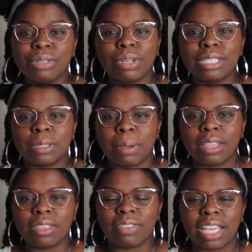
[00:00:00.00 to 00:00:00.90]
wanted to
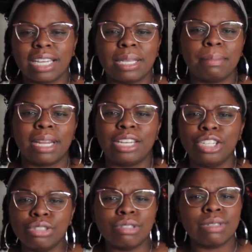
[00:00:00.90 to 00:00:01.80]
paint the vanity, but I
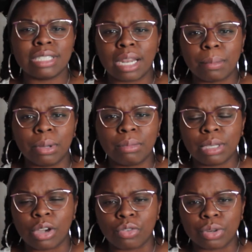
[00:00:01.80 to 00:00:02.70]
knew it was gonna put
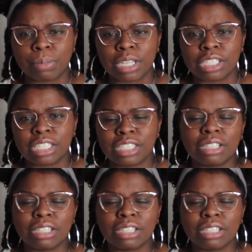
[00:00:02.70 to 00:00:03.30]
me over budget,